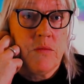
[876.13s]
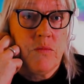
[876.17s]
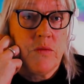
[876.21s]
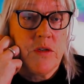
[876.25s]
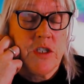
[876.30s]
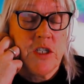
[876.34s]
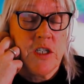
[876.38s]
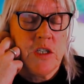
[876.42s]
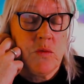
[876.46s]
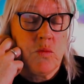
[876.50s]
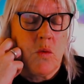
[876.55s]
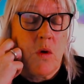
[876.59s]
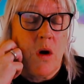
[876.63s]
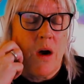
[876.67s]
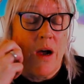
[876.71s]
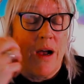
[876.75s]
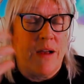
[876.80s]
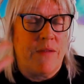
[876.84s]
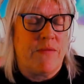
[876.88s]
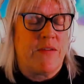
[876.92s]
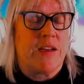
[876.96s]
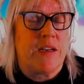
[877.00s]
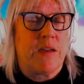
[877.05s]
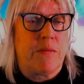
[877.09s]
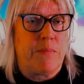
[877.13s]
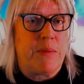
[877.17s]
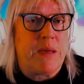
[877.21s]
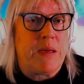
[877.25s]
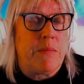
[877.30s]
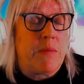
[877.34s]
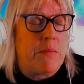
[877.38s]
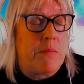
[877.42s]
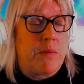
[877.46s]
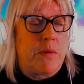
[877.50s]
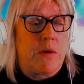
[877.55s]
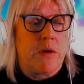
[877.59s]
which is what I've had a bee in
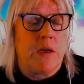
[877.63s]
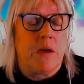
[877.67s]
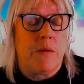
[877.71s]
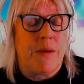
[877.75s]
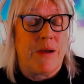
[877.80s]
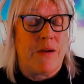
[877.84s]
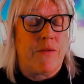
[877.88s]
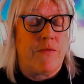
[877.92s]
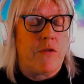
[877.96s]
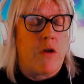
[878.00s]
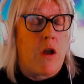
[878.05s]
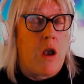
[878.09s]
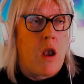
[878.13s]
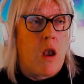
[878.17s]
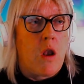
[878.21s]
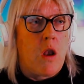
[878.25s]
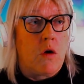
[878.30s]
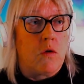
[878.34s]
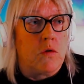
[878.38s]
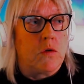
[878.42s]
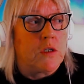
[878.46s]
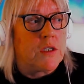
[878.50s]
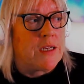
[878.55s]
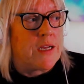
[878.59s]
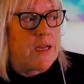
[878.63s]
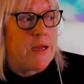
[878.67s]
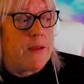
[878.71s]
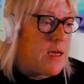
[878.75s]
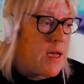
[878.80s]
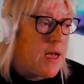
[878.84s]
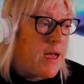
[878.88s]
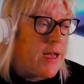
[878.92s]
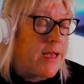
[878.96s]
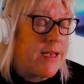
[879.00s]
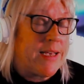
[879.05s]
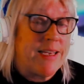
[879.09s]
my bonnet about for a long time.
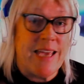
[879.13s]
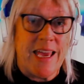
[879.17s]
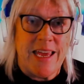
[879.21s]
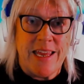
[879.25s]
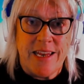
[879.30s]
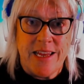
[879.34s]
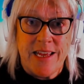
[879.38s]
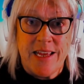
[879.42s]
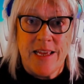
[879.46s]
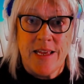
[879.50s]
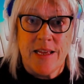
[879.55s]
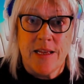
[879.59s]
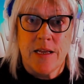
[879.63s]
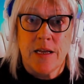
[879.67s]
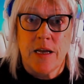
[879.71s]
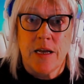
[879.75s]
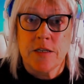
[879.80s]
I get it.